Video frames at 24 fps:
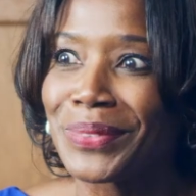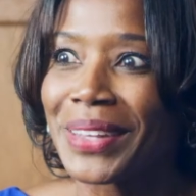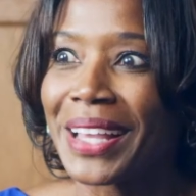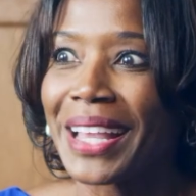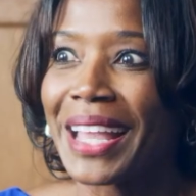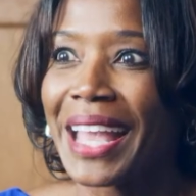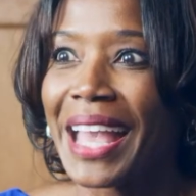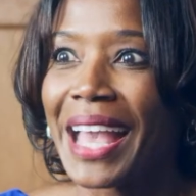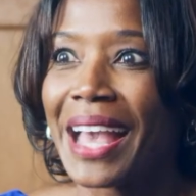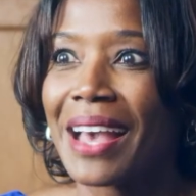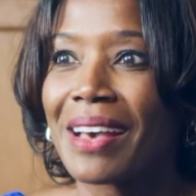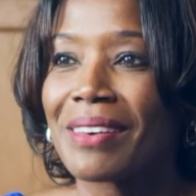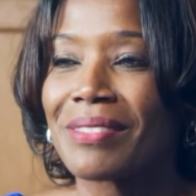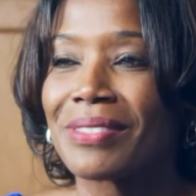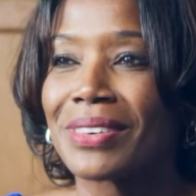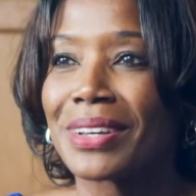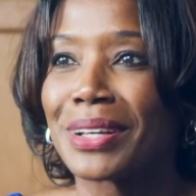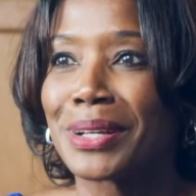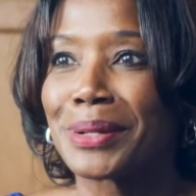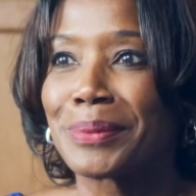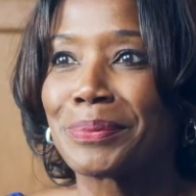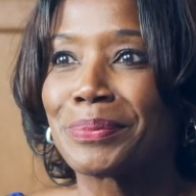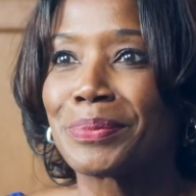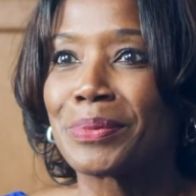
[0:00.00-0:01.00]
I have
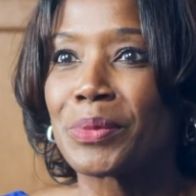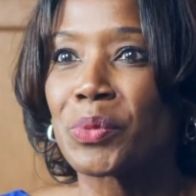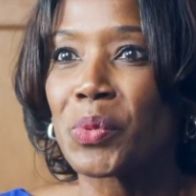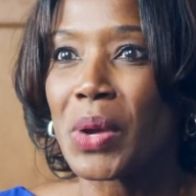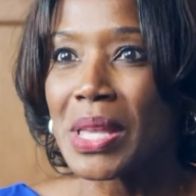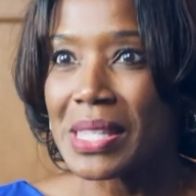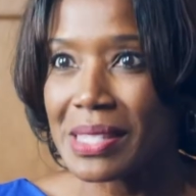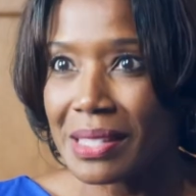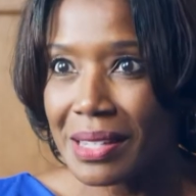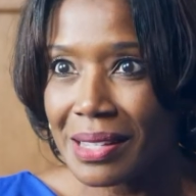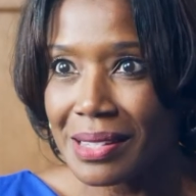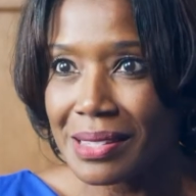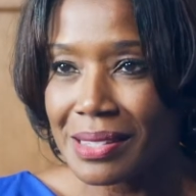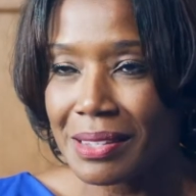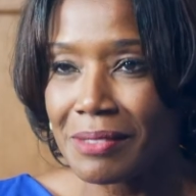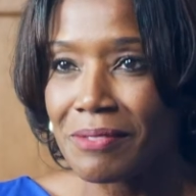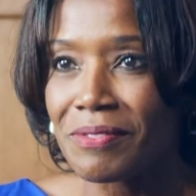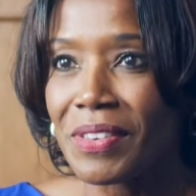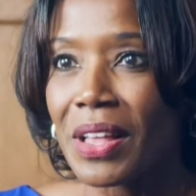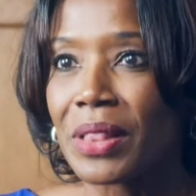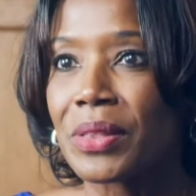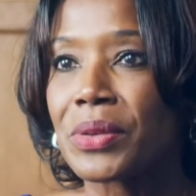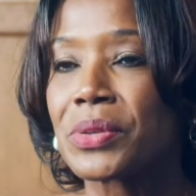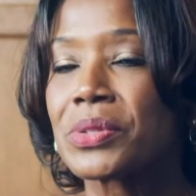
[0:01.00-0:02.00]
residents and
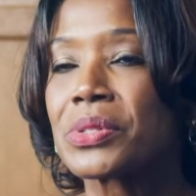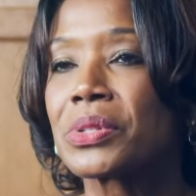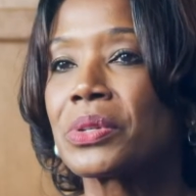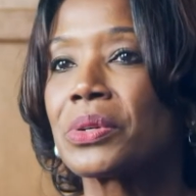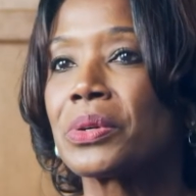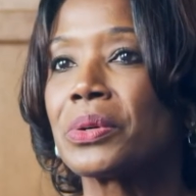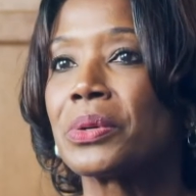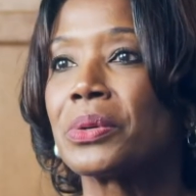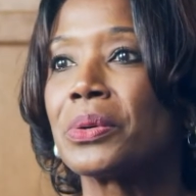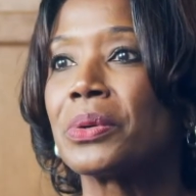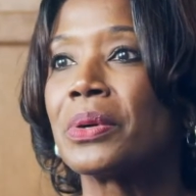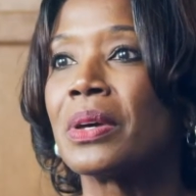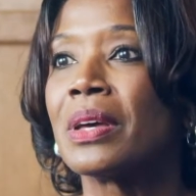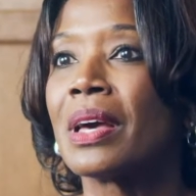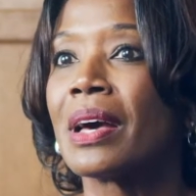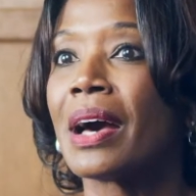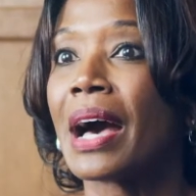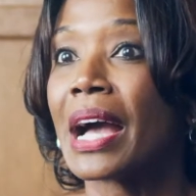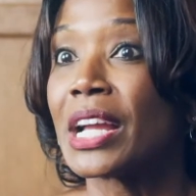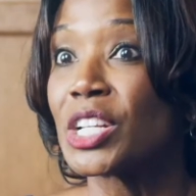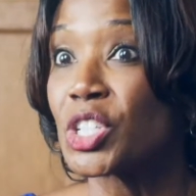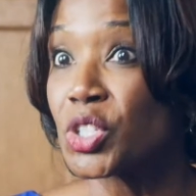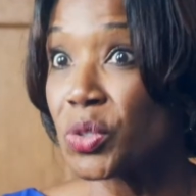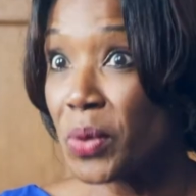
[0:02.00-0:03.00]
fellows who
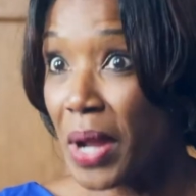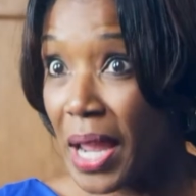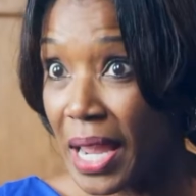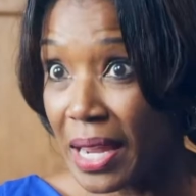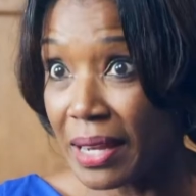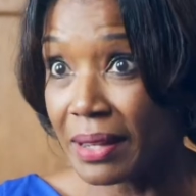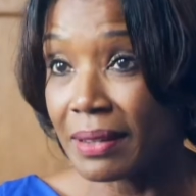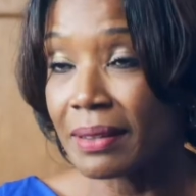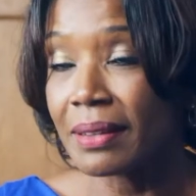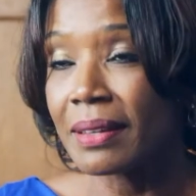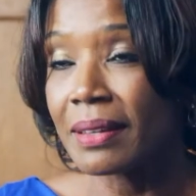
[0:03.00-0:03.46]
I train.